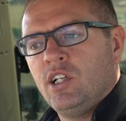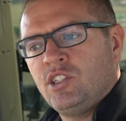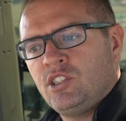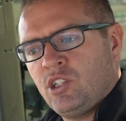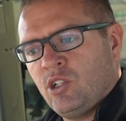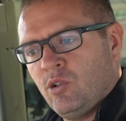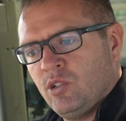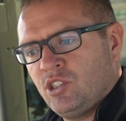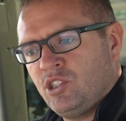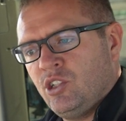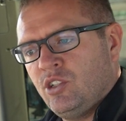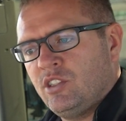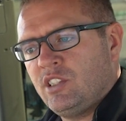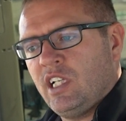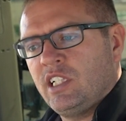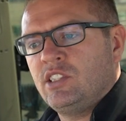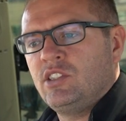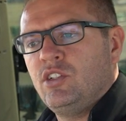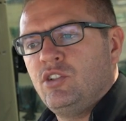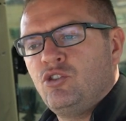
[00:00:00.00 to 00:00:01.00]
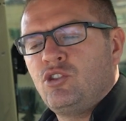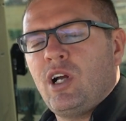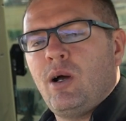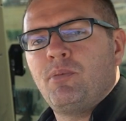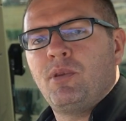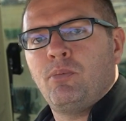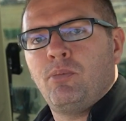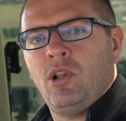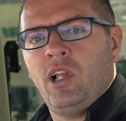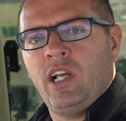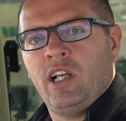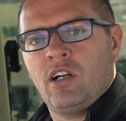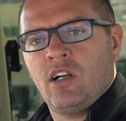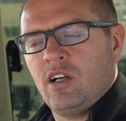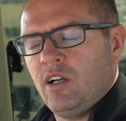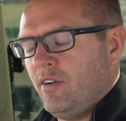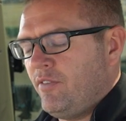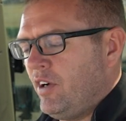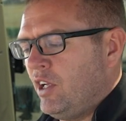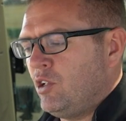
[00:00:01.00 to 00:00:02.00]
So as soon as I drop the
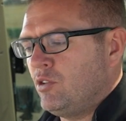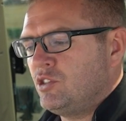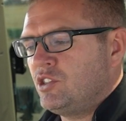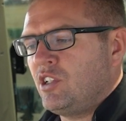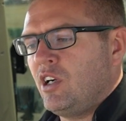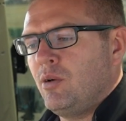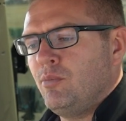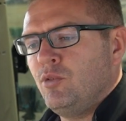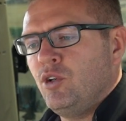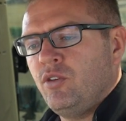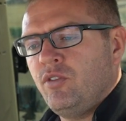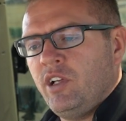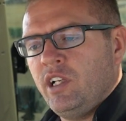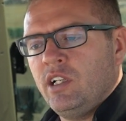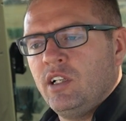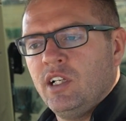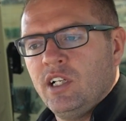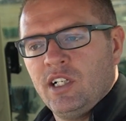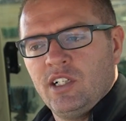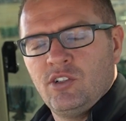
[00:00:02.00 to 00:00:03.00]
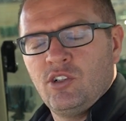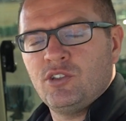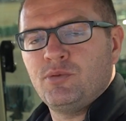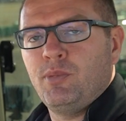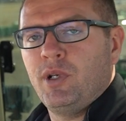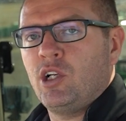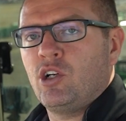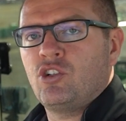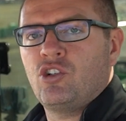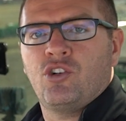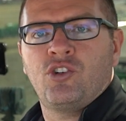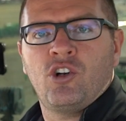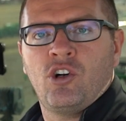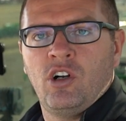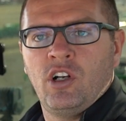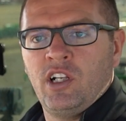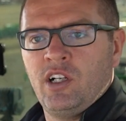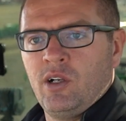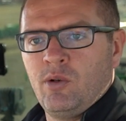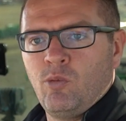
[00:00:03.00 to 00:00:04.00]
planner, if I don't start moving, those meters are
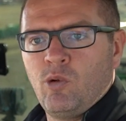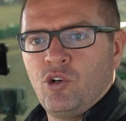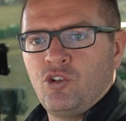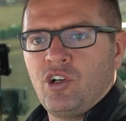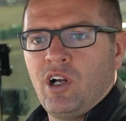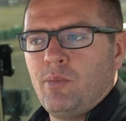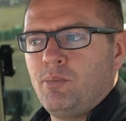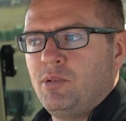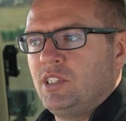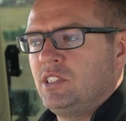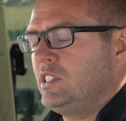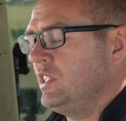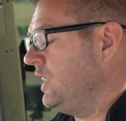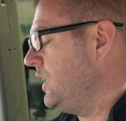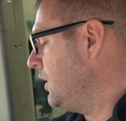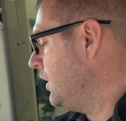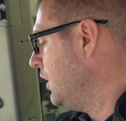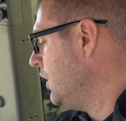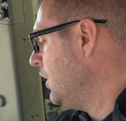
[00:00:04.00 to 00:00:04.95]
turning and we're dropping seed.